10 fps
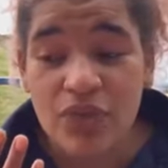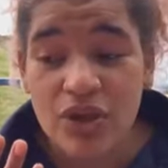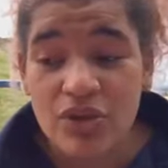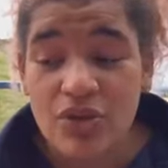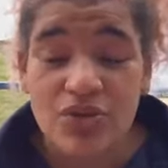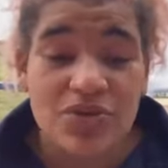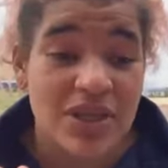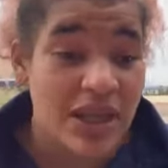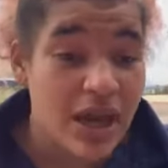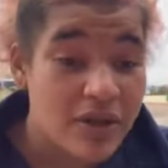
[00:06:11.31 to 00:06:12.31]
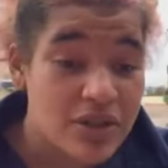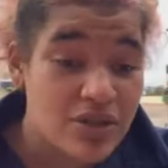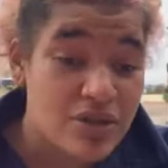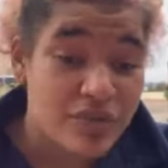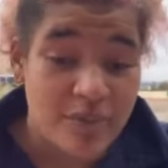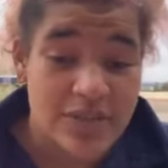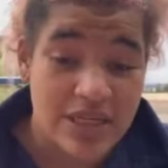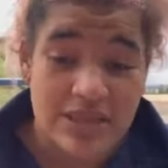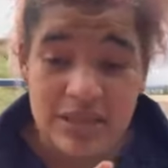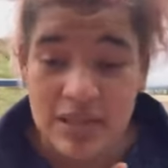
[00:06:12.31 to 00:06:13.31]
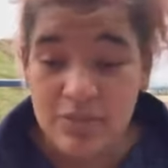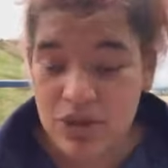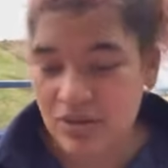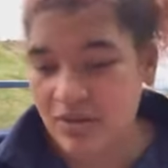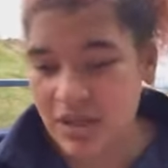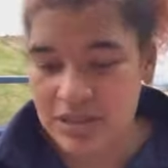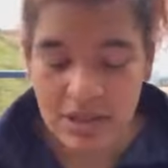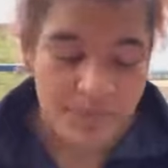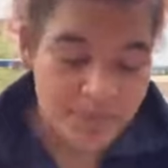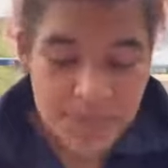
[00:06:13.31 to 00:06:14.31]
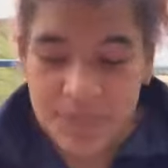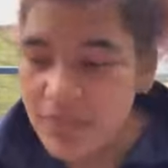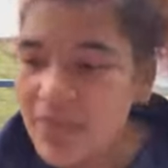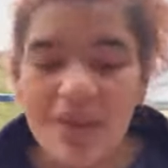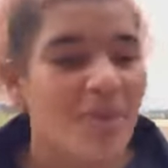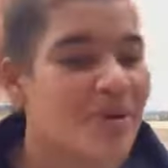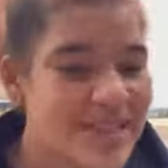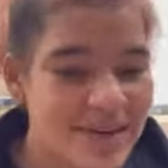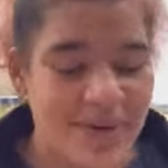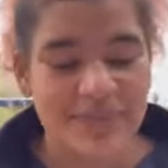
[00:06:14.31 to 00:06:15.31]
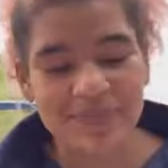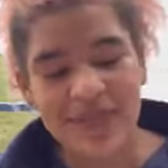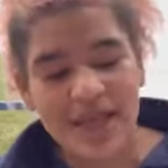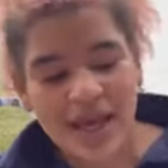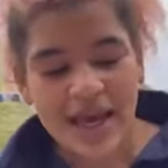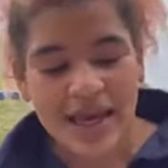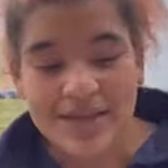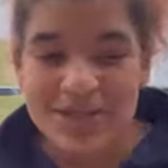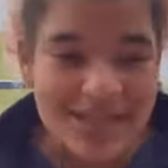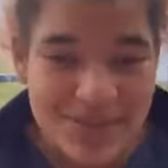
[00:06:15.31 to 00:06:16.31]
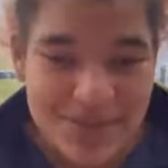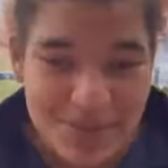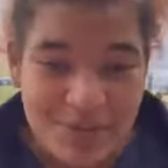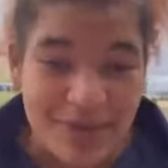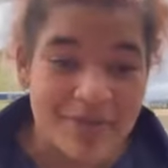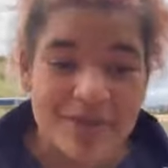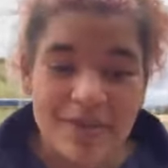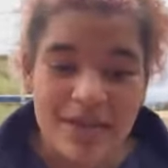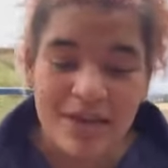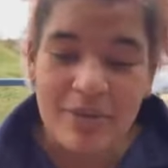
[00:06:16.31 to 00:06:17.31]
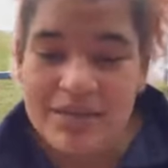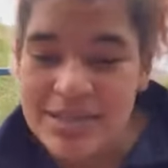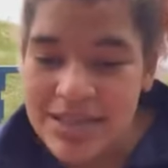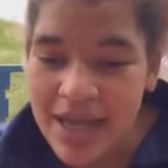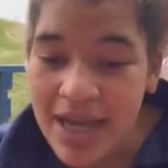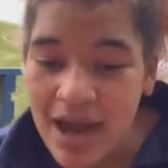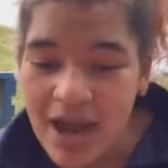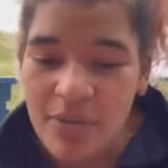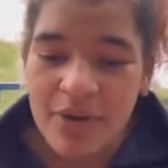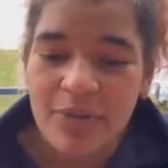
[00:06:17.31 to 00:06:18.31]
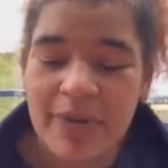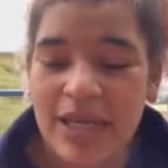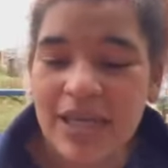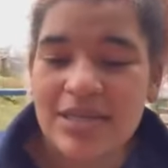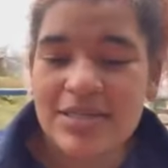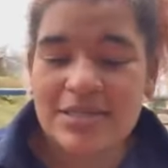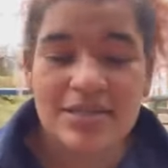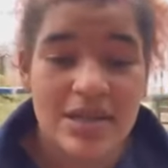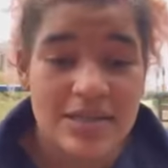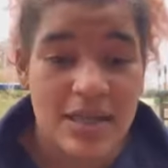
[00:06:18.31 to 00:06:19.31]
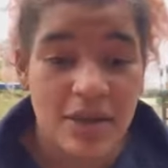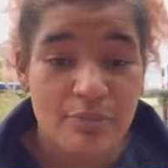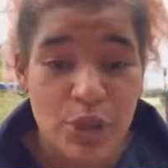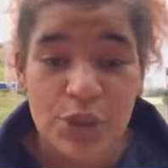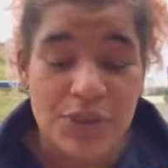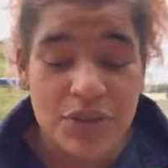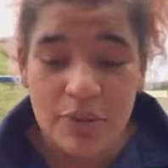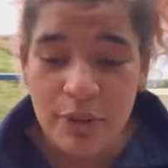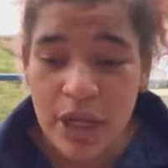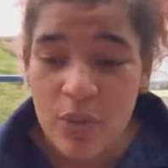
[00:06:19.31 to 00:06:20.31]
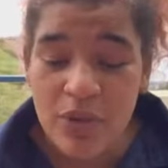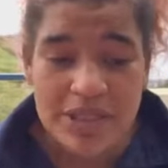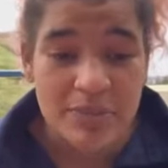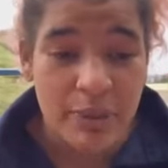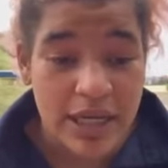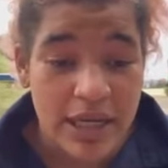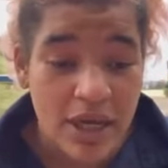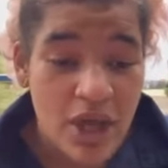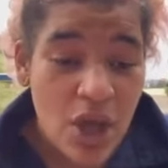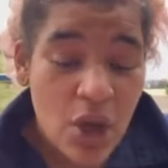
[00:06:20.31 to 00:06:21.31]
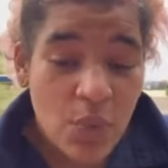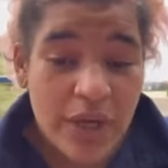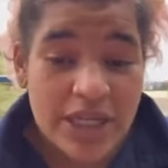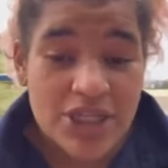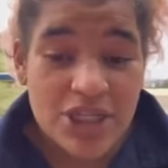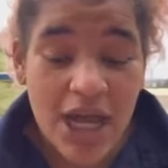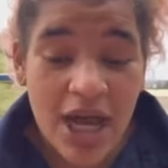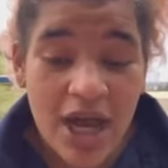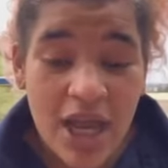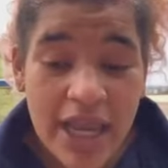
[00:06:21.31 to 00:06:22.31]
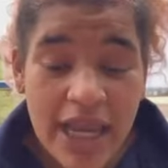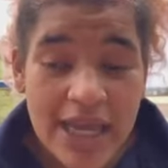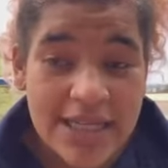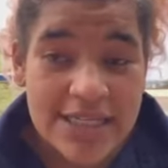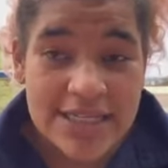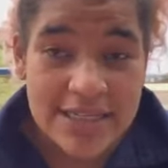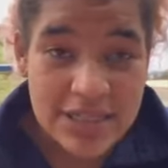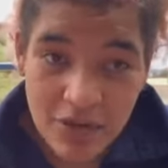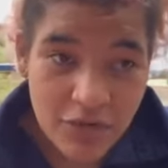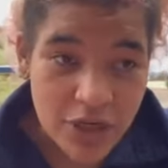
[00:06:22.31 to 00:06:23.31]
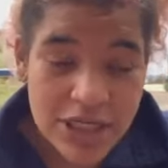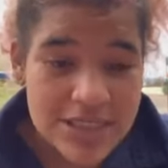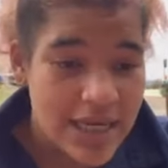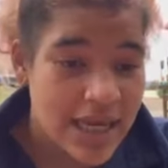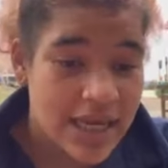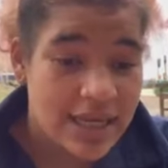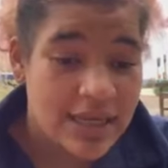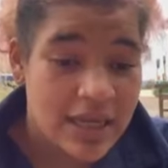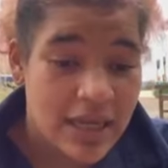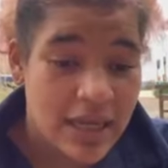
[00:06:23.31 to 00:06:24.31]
those characters are represented in musical theatre. But anyway, to get on to what I'm going to be speaking about today, I will be discussing Mules by Winsome Pinnock, which I discovered in